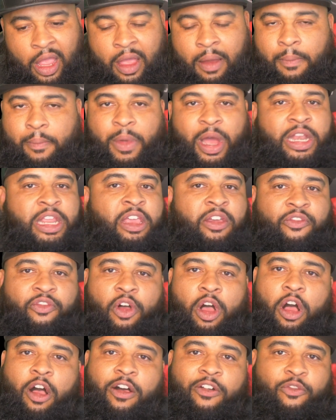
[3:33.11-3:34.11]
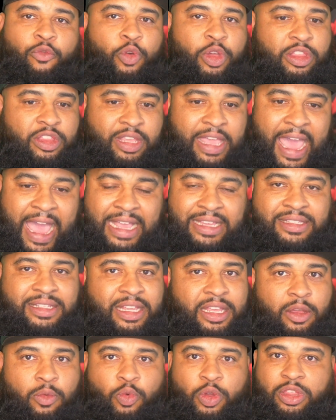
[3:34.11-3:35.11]
money involved with
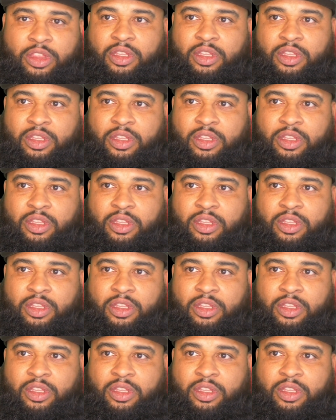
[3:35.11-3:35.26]
casting, with the